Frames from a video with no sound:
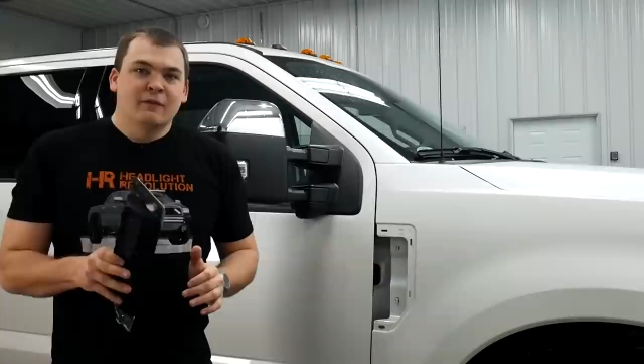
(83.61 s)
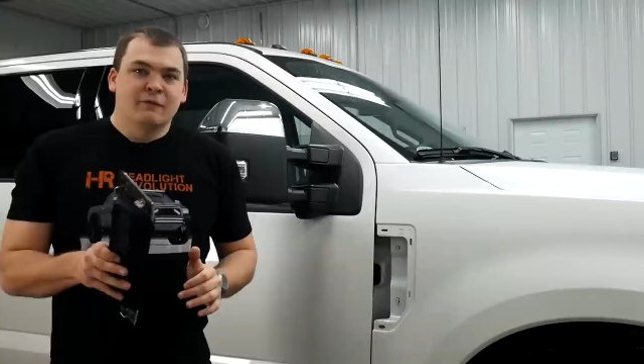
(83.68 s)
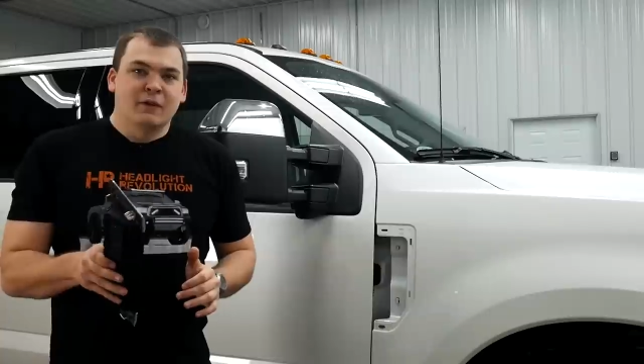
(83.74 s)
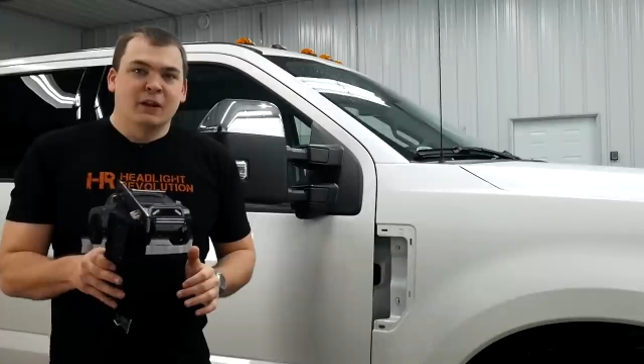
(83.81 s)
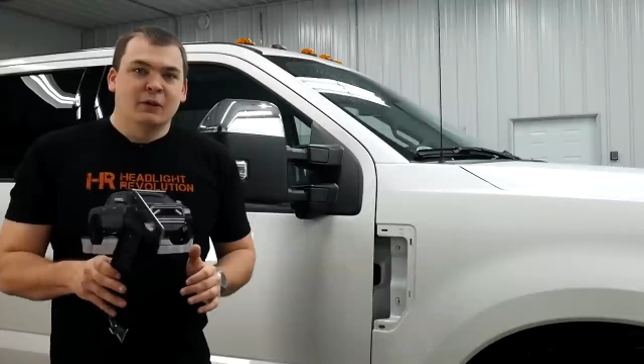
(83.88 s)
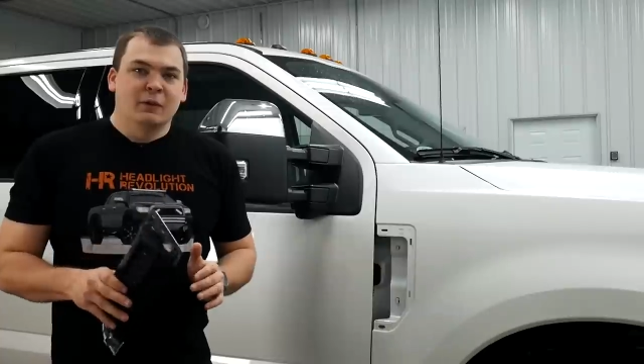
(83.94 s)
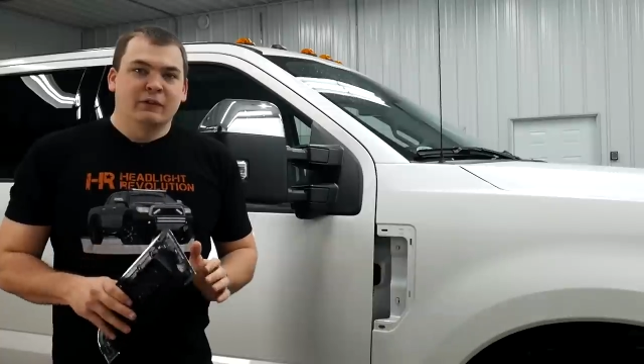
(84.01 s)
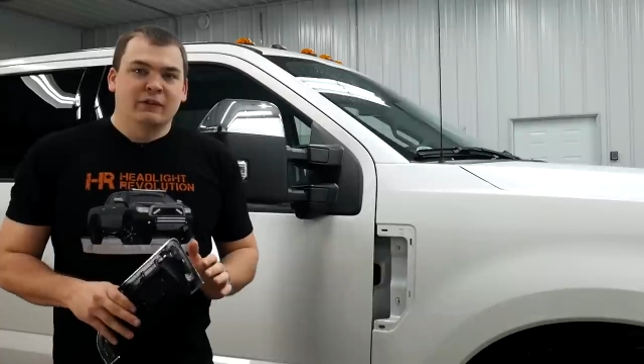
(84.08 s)

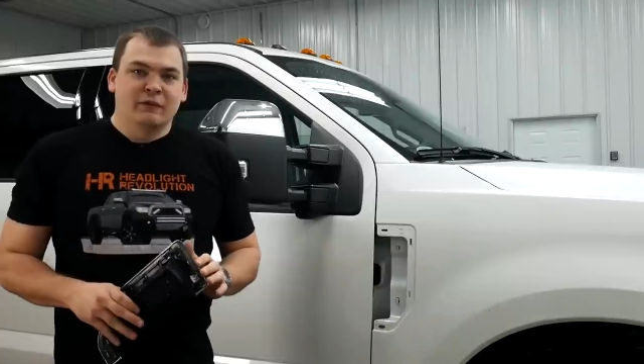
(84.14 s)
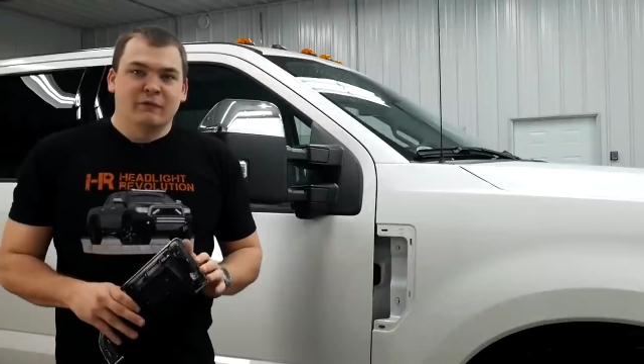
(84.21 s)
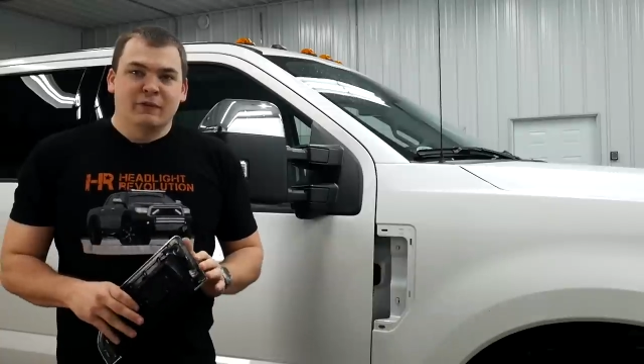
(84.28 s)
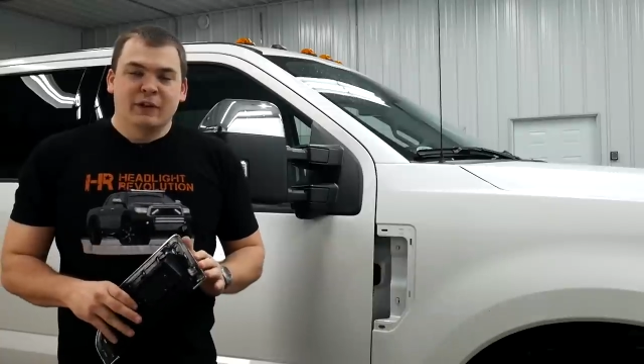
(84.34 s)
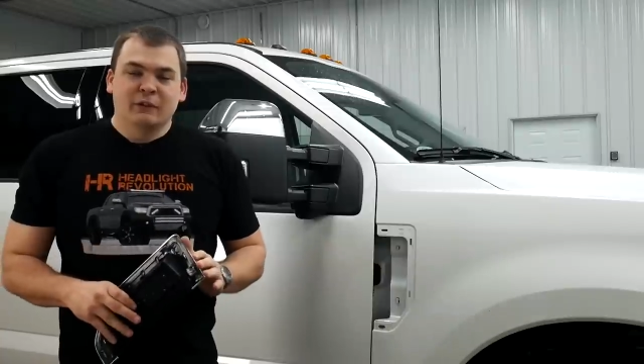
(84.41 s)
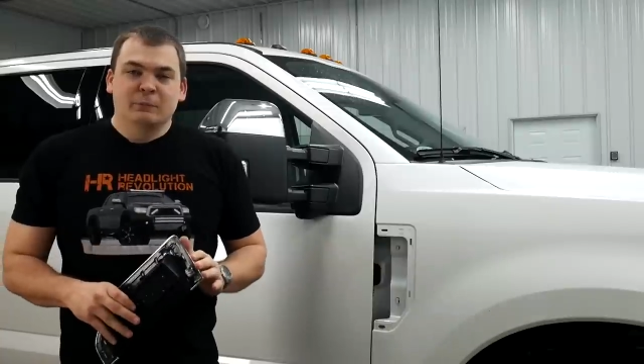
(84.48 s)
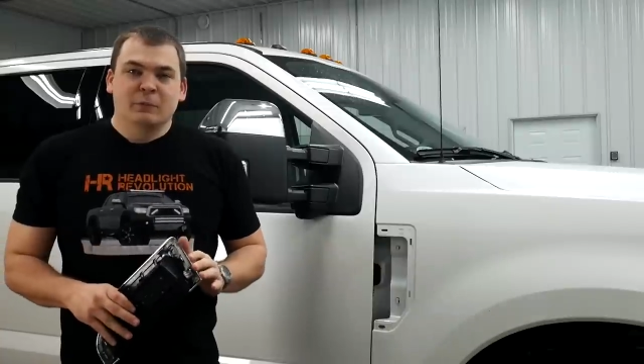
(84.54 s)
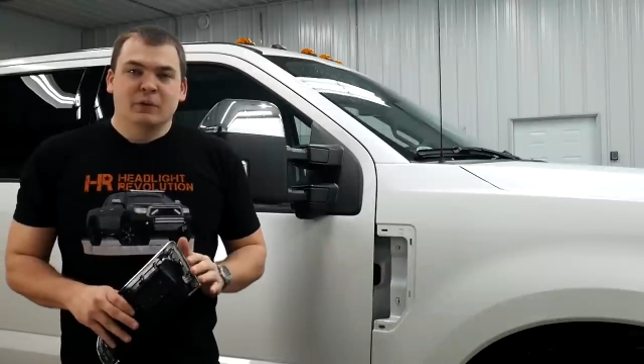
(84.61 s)
Follow us on
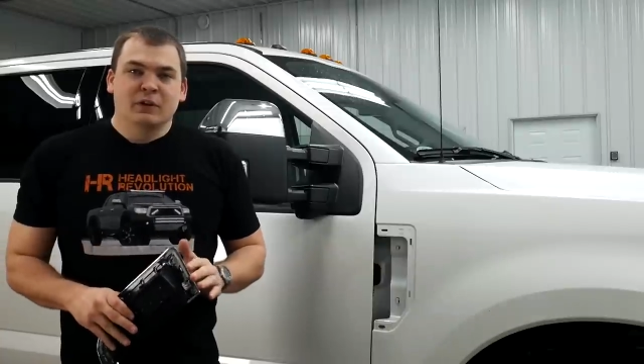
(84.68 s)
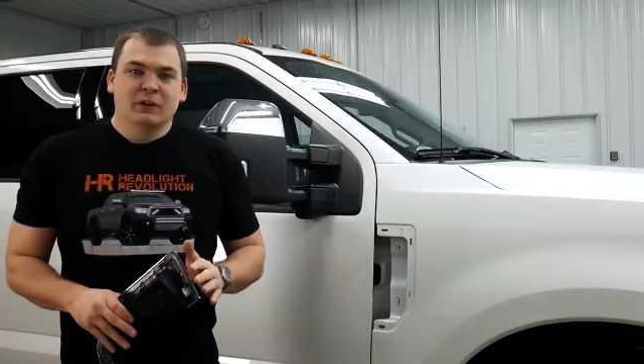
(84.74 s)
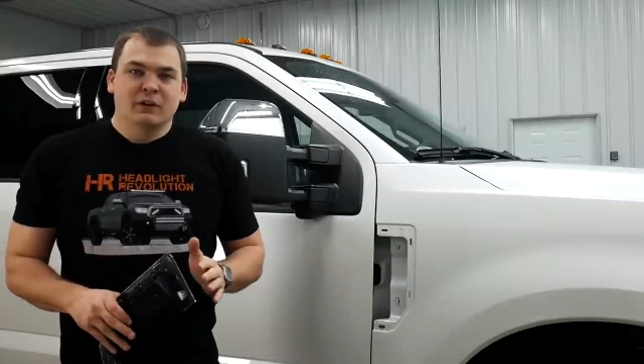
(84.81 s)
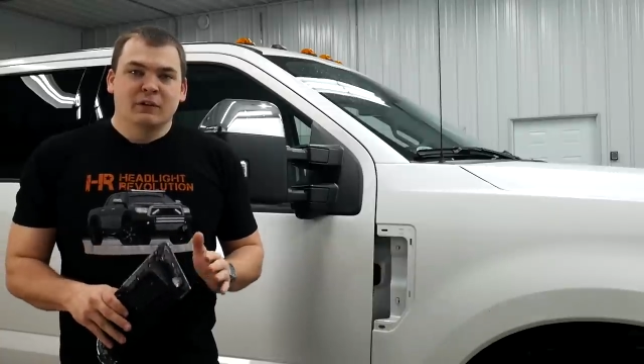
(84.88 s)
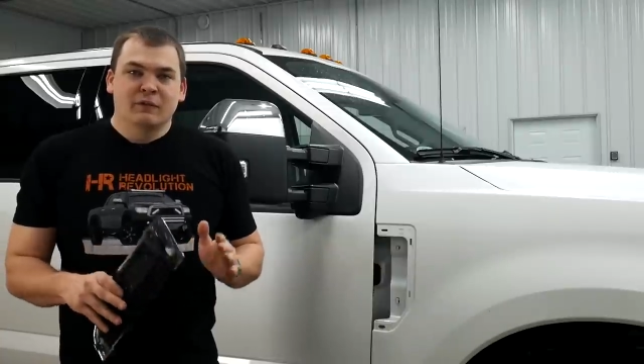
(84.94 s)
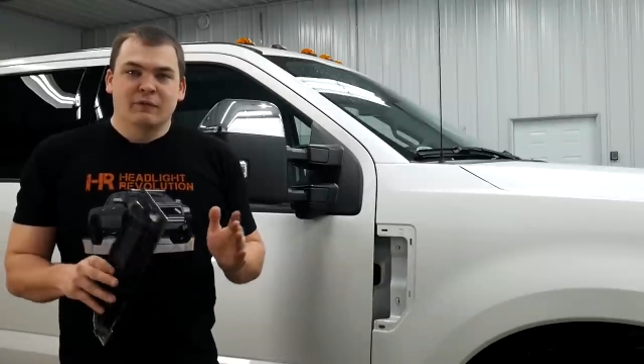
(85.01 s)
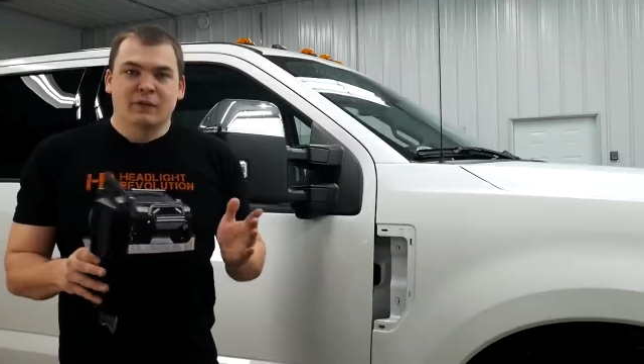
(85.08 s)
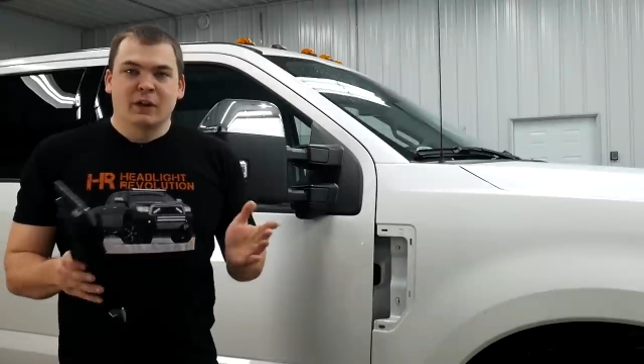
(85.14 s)
Facebook,
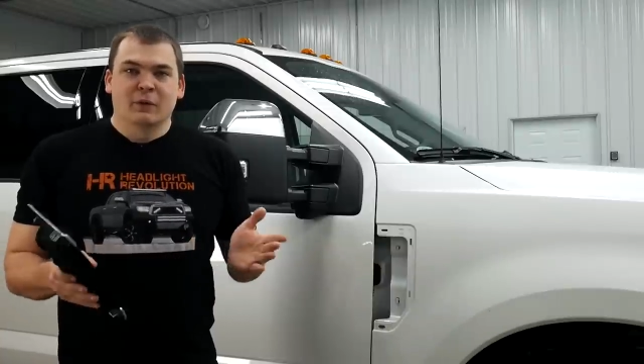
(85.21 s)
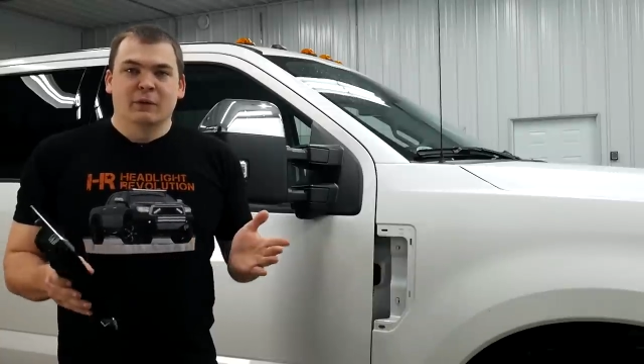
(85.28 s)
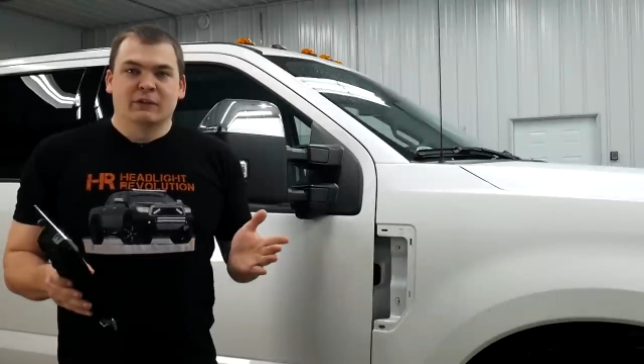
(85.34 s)
follow